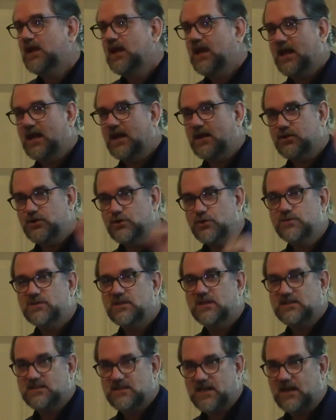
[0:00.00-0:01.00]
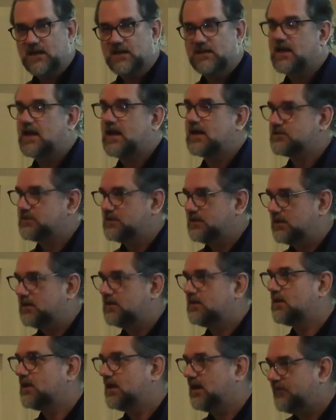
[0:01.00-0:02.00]
And using data to actually
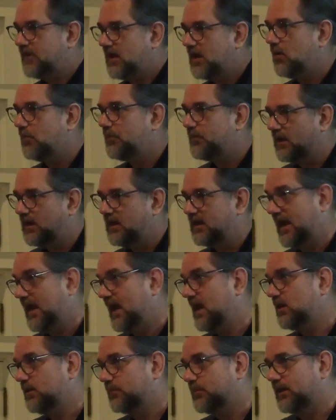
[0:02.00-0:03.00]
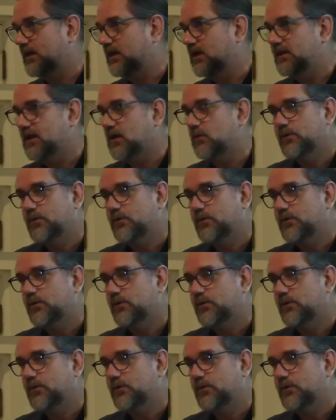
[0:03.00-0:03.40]
kind of help calibrate on that.